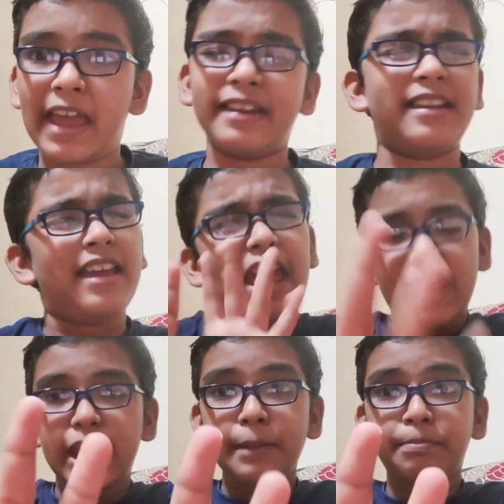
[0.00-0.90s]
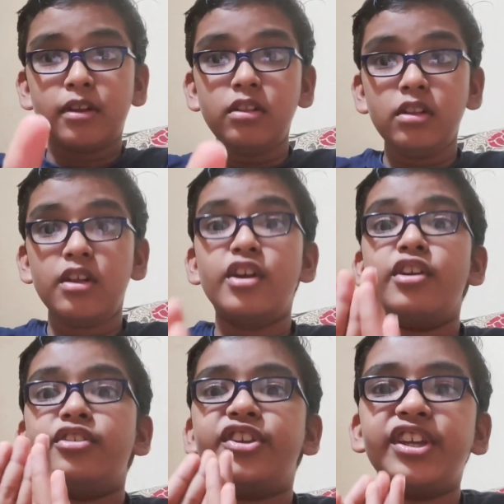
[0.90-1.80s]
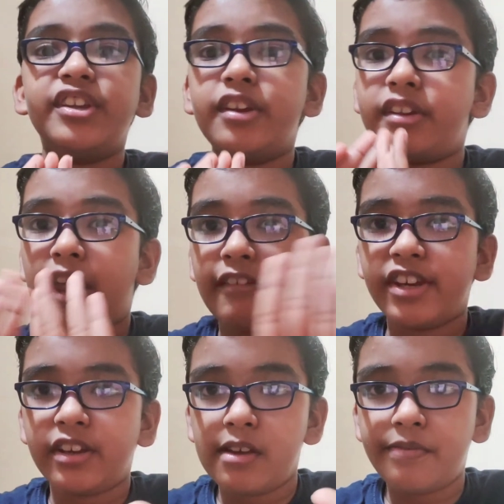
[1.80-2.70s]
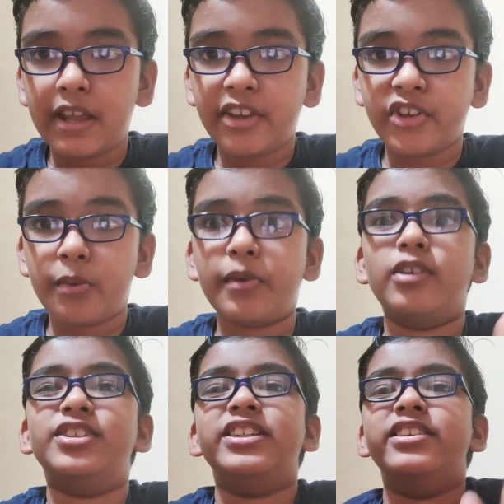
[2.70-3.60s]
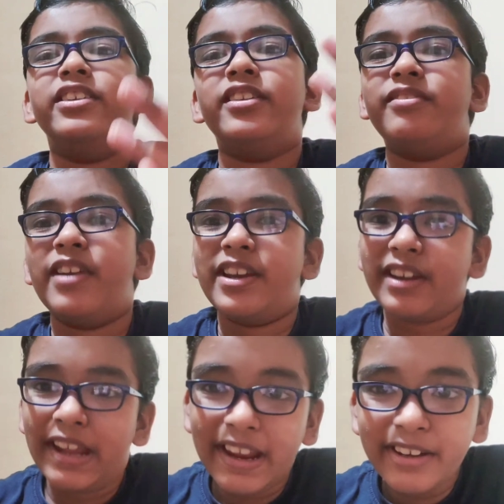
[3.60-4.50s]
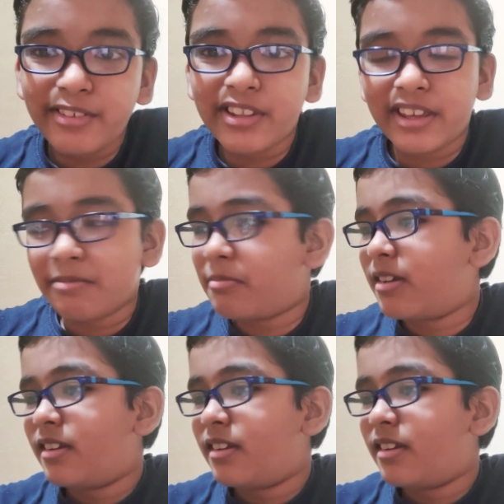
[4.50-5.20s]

And April, she didn't have any reflection because she didn't went into the